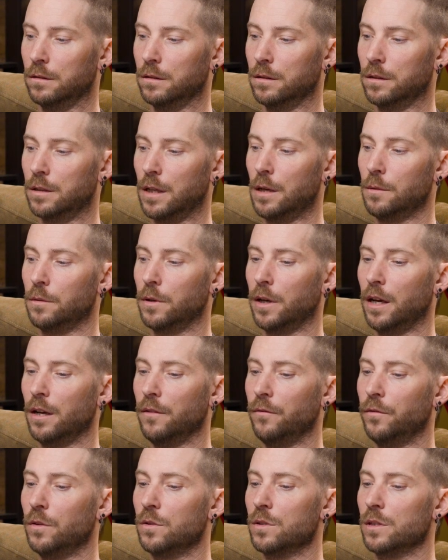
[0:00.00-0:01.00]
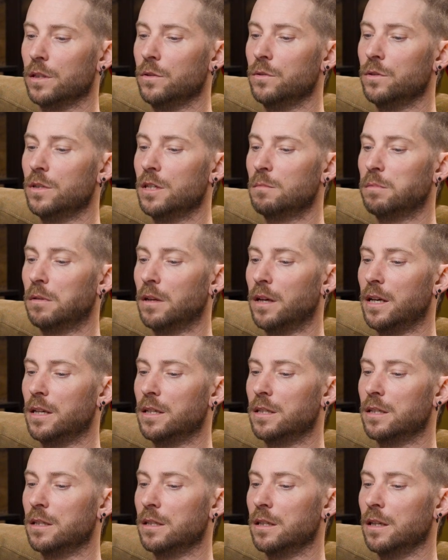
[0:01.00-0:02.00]
Sonic will get confused, lose his
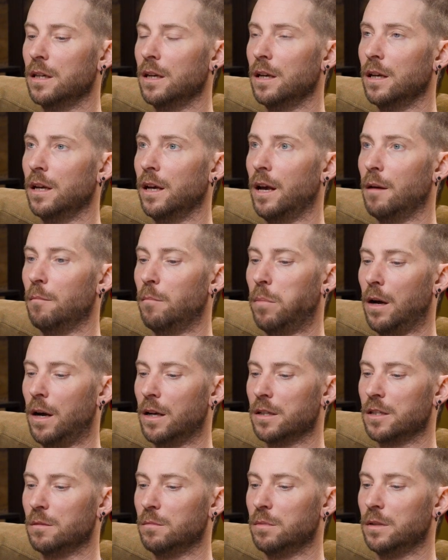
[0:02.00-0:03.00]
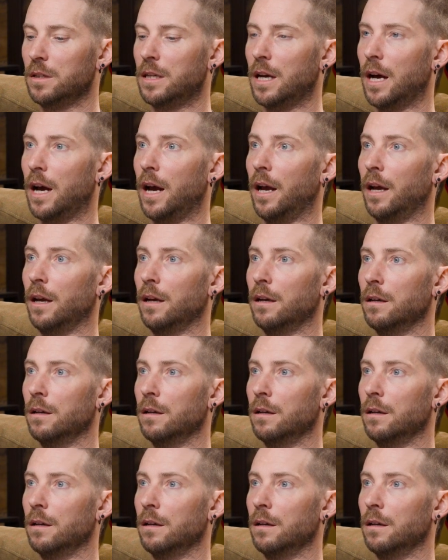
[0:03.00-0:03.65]
place, and possibly die.